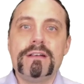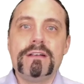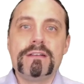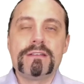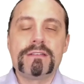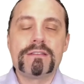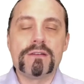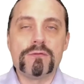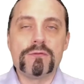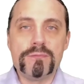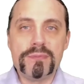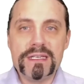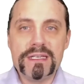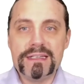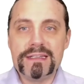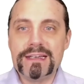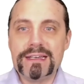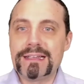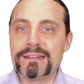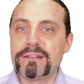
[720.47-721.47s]
So be
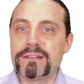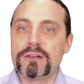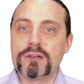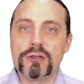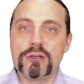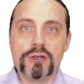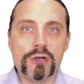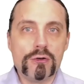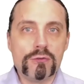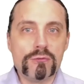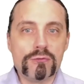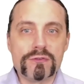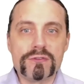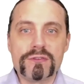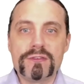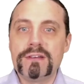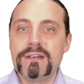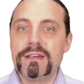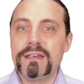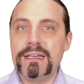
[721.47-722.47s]
that code,
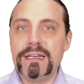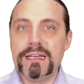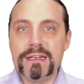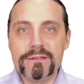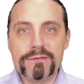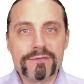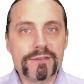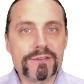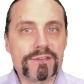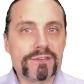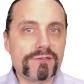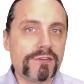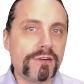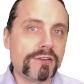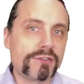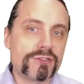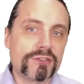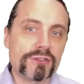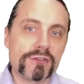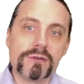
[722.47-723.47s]

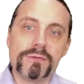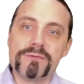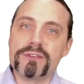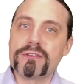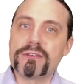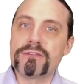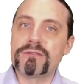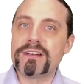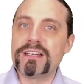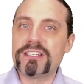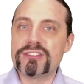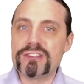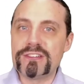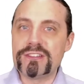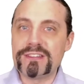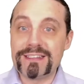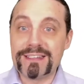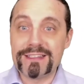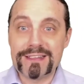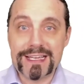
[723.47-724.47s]
infrastructure
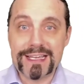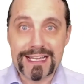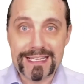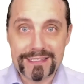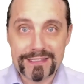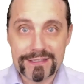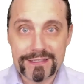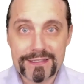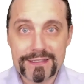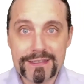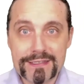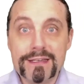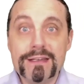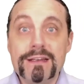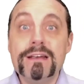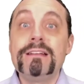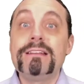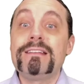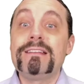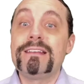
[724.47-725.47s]
configuration, the tests,
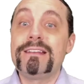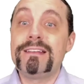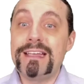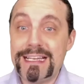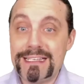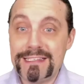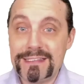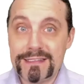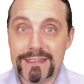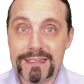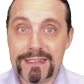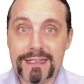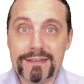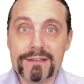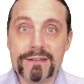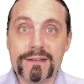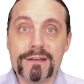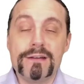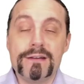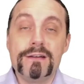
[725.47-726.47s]
the test
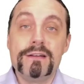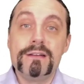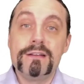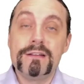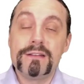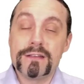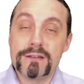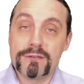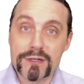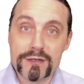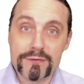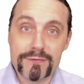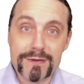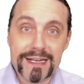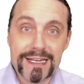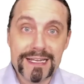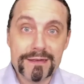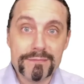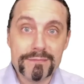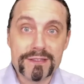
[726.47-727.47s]
data, the
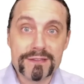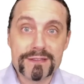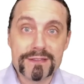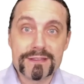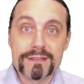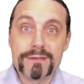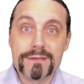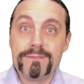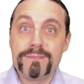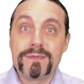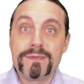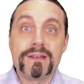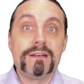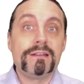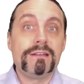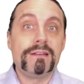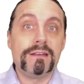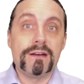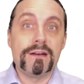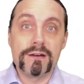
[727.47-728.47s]
requirements,
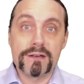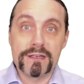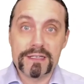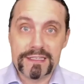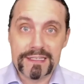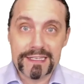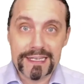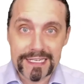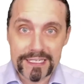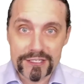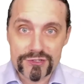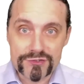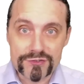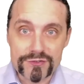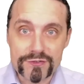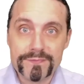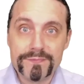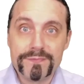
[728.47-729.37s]
the architecture,